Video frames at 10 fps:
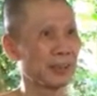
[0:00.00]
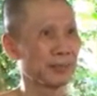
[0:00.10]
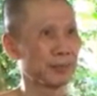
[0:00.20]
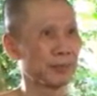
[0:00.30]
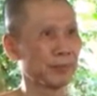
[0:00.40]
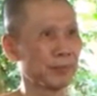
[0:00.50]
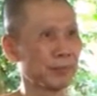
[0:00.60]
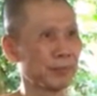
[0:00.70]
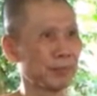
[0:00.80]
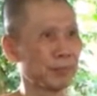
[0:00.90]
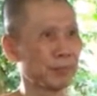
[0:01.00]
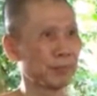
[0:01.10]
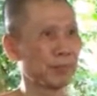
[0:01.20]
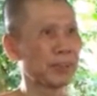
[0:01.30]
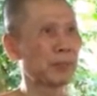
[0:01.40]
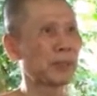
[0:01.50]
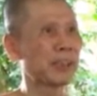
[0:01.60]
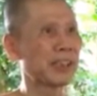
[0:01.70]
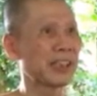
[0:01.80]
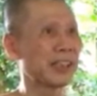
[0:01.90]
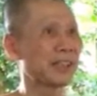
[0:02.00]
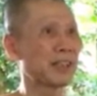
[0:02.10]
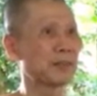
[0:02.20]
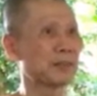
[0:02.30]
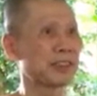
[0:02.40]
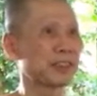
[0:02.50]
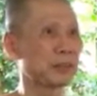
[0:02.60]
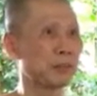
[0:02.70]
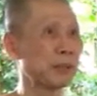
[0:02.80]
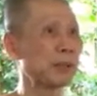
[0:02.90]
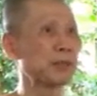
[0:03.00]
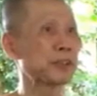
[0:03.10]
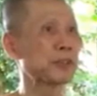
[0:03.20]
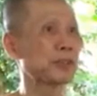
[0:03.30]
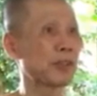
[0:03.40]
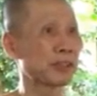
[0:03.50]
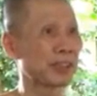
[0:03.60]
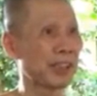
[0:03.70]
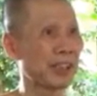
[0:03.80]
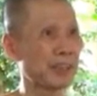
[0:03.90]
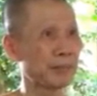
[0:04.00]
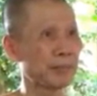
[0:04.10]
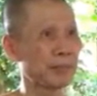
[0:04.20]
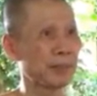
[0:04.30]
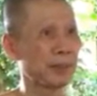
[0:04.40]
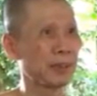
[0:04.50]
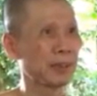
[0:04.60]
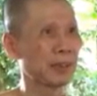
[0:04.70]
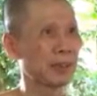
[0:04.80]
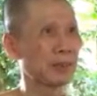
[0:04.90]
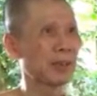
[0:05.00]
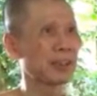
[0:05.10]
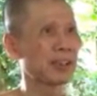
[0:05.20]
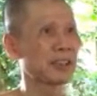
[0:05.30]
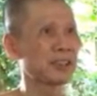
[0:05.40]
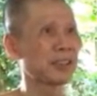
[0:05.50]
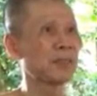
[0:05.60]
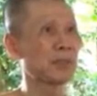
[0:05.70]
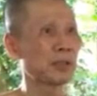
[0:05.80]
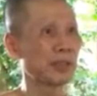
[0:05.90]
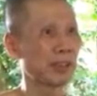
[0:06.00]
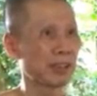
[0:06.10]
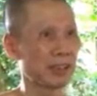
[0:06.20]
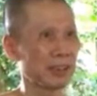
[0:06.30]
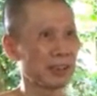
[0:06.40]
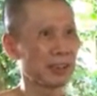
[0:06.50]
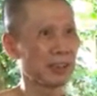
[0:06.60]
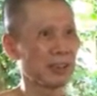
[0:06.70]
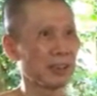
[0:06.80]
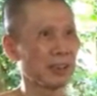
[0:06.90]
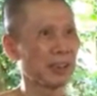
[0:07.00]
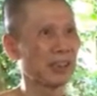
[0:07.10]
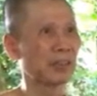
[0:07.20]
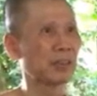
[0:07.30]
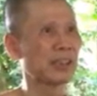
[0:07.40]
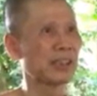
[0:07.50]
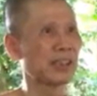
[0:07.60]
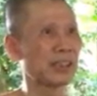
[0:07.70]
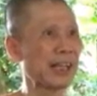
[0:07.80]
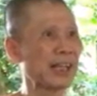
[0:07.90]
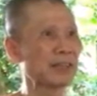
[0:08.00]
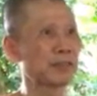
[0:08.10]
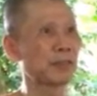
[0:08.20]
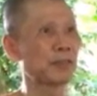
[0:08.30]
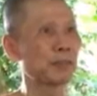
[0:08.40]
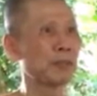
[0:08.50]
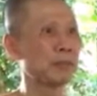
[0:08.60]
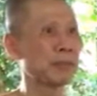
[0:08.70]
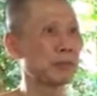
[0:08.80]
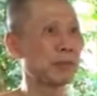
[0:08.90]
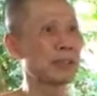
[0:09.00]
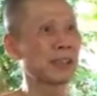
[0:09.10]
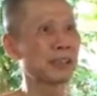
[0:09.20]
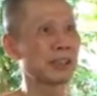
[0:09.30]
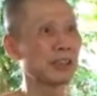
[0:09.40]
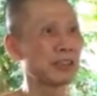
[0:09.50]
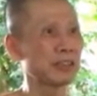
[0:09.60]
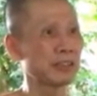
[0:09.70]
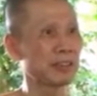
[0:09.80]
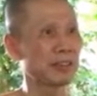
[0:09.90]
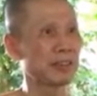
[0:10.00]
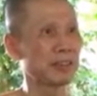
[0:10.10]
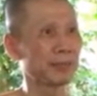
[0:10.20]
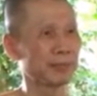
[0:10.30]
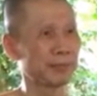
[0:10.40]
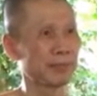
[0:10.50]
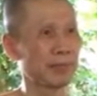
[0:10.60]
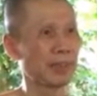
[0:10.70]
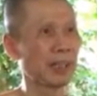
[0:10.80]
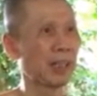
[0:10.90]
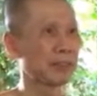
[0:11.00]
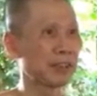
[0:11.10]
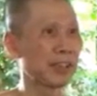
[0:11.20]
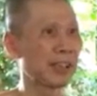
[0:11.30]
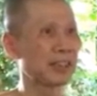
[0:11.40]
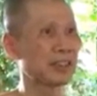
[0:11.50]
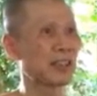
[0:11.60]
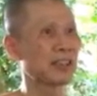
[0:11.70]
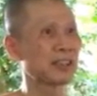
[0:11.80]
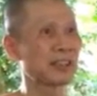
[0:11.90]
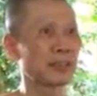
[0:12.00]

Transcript: But the body cannot be with you all the time. The body is temporary. It only lasts for maybe 100 years. After that, it's going to say goodbye to you,